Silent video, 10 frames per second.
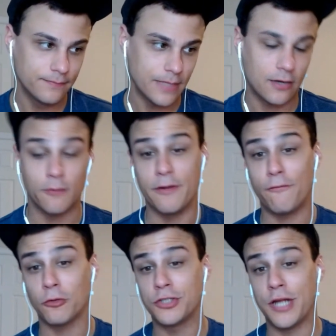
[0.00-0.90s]
it could be
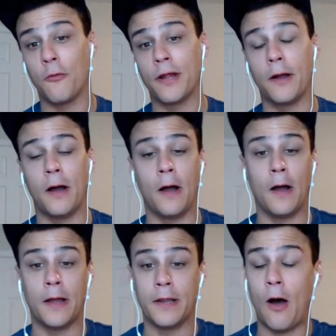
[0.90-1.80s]
foreshadowing
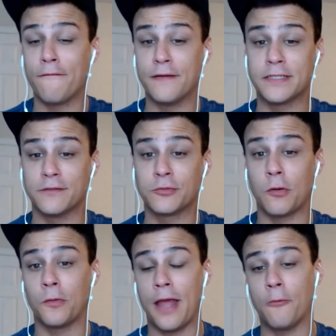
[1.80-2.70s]
an offensive
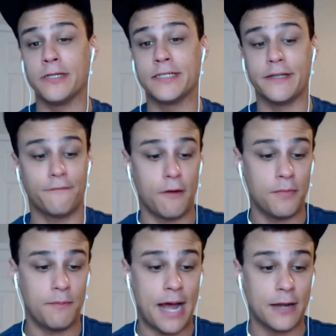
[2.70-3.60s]
struggle that we see from
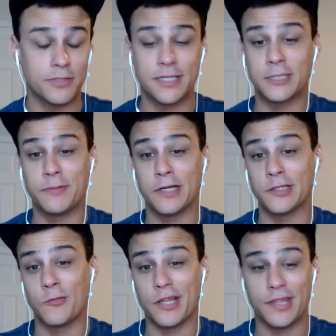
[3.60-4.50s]
the bottom 6, because
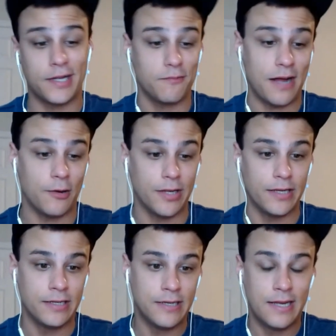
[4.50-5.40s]
when you think about
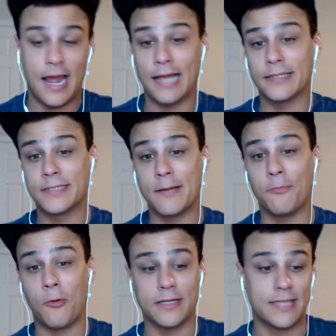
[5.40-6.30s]
it, at the same
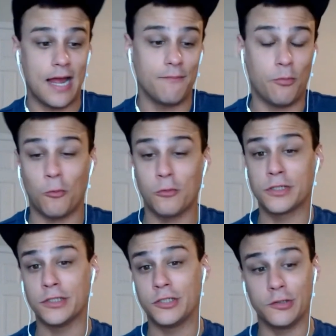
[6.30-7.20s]
point in time, Boris
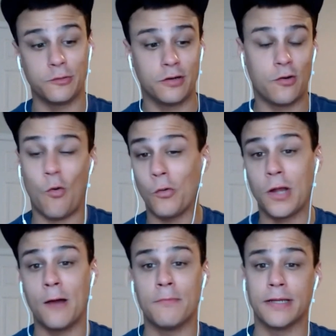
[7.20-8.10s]
Kachuk, Cole
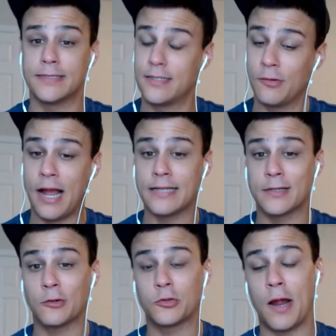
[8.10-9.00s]
Gutman, still guys
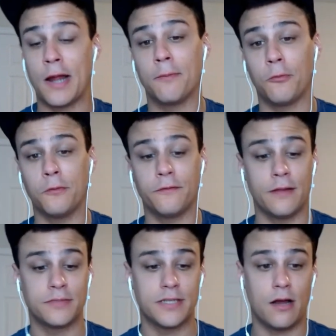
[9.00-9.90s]
that are trying to prove
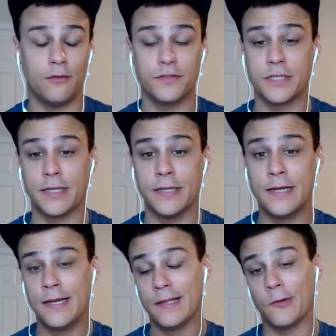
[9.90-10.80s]
themselves, and
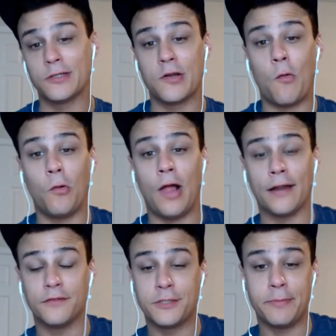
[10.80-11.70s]
there isn't a whole
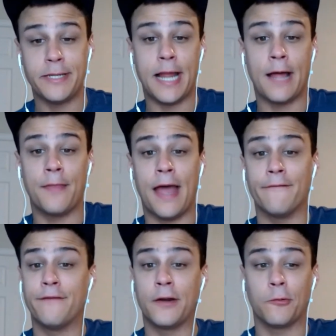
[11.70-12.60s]
lot of speed on
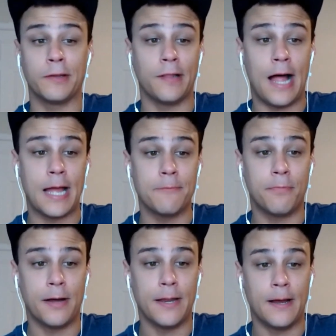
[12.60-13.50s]
that veteran line,
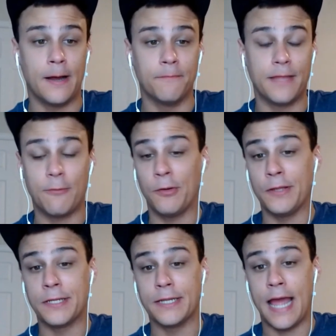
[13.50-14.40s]
but they really
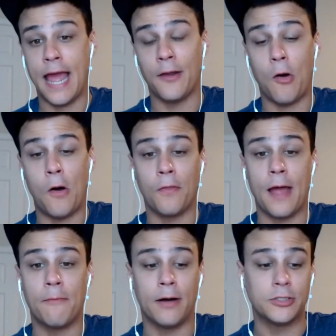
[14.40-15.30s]
didn't add all
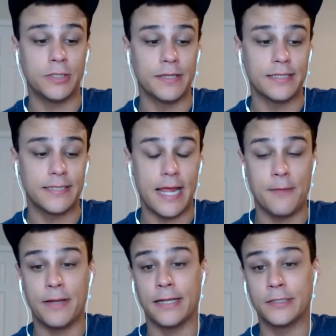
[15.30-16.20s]
that much in this game, and it